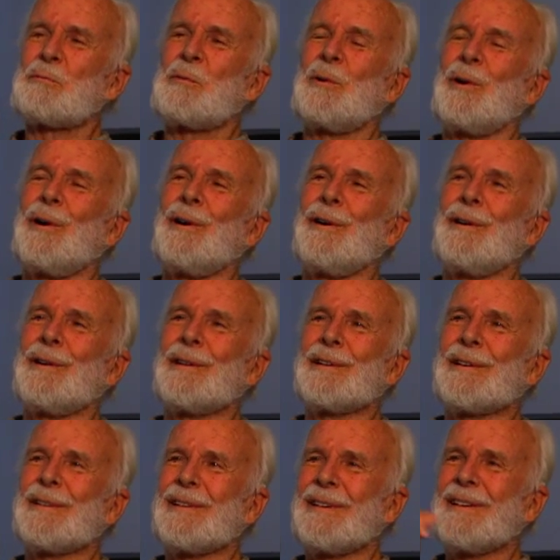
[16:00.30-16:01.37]
wall
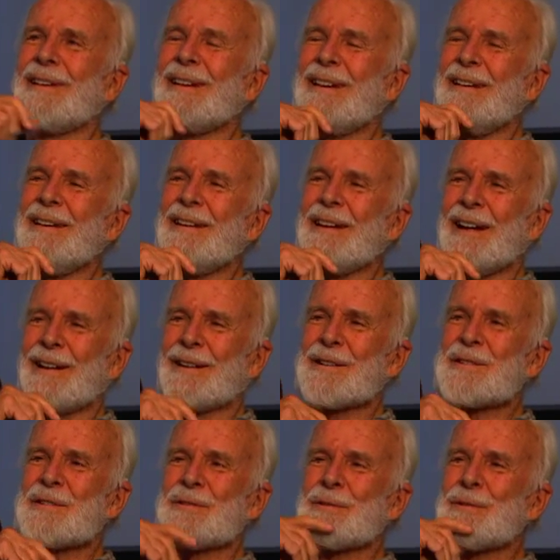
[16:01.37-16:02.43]
in
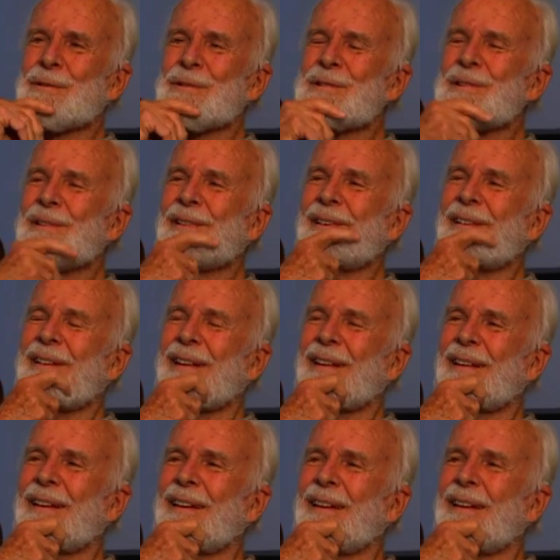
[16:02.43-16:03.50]
Dallas, Georgia,
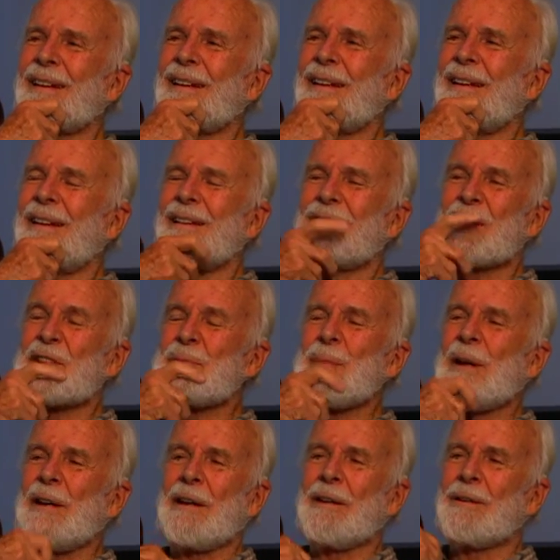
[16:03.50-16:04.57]
just
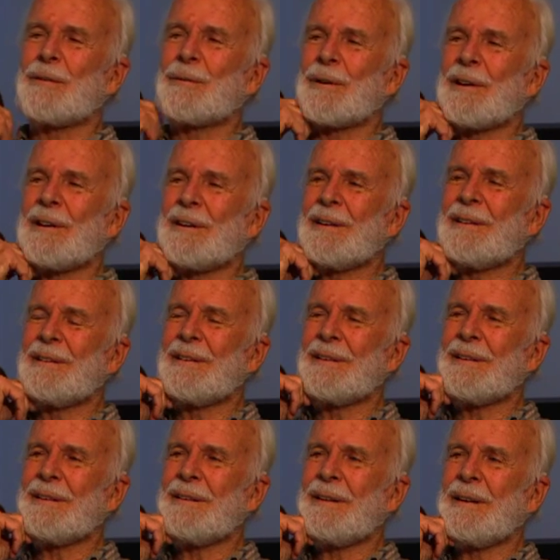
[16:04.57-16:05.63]
been integrated.
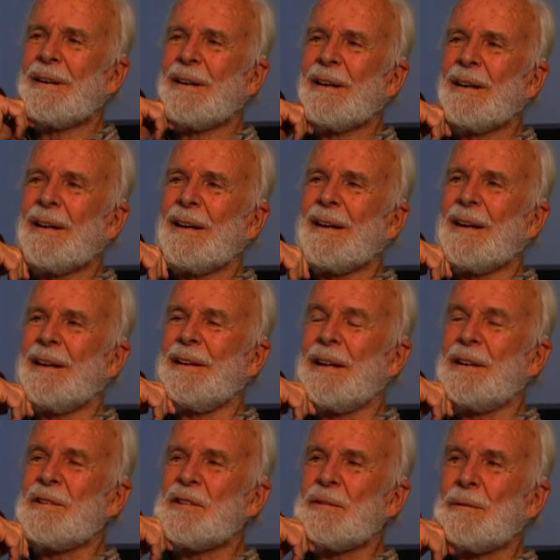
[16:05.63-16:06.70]
And
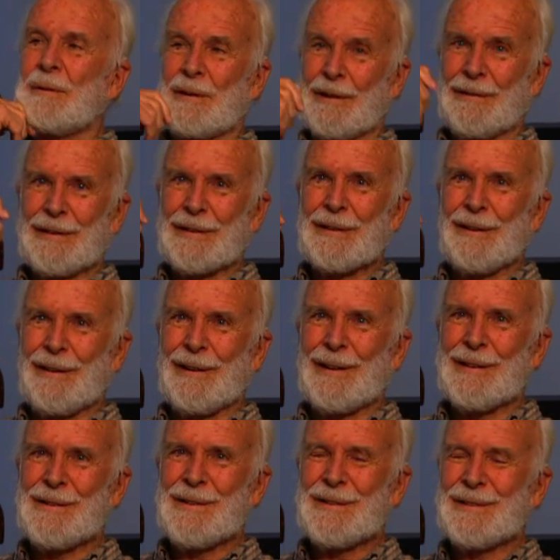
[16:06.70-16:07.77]
then she went on to
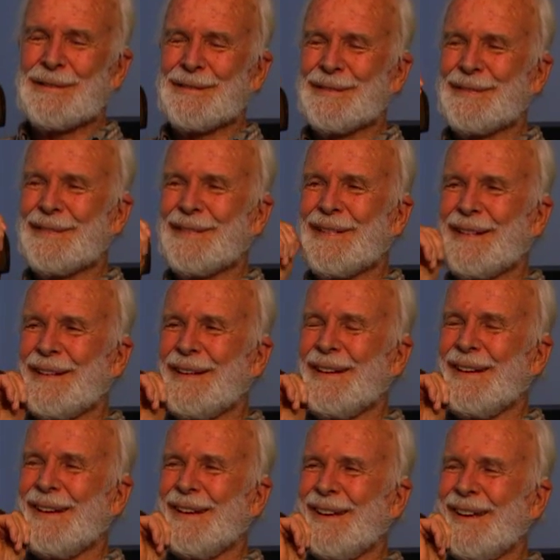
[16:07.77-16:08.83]
college
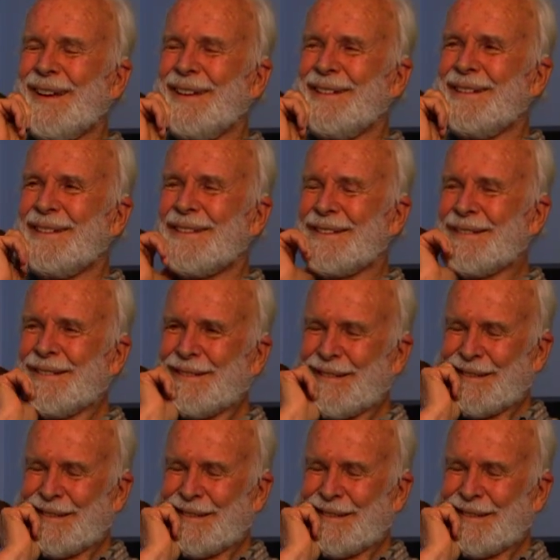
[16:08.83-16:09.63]
and